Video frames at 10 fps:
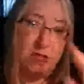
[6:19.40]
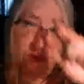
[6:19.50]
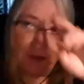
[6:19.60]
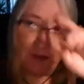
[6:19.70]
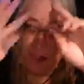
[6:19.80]

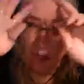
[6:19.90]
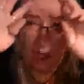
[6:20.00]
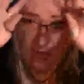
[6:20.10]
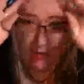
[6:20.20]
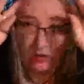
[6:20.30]
depending on
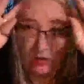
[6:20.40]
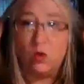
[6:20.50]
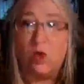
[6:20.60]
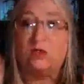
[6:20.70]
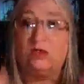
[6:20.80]
how you
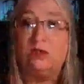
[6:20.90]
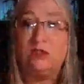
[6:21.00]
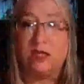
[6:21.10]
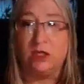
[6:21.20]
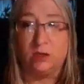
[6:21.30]
want to
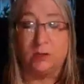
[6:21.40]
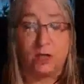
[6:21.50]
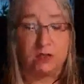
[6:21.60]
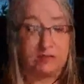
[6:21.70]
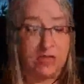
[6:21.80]
set your
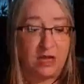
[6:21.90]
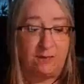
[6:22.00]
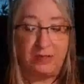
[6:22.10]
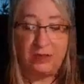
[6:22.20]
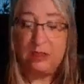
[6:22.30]
box
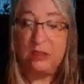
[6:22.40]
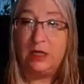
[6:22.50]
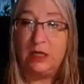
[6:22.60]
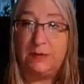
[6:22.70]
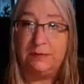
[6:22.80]
up,
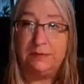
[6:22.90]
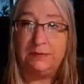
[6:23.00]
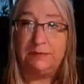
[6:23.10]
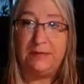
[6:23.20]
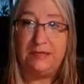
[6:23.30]

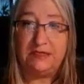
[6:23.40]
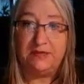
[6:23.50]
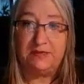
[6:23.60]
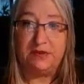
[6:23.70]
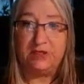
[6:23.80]
makes a
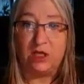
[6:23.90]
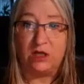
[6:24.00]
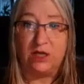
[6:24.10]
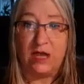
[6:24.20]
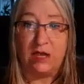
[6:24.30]
difference
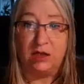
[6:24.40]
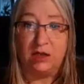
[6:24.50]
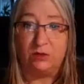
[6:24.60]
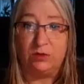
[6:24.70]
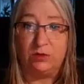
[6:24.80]
on
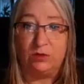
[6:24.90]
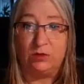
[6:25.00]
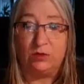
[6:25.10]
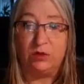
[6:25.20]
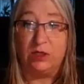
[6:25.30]
how
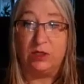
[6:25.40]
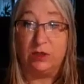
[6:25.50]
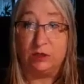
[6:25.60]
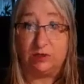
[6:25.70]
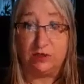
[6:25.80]
you're going to
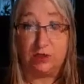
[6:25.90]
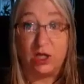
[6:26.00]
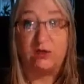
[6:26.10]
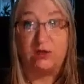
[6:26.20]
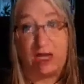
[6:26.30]
use the
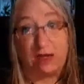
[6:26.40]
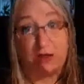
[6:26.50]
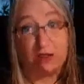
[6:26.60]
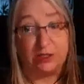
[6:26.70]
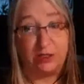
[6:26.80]
cloth and how
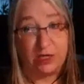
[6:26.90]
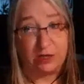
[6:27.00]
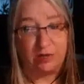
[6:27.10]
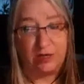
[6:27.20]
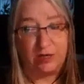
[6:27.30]
you're going to
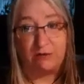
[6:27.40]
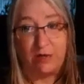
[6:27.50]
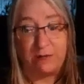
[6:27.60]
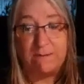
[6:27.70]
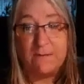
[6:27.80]
decorate it,
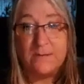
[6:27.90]
right?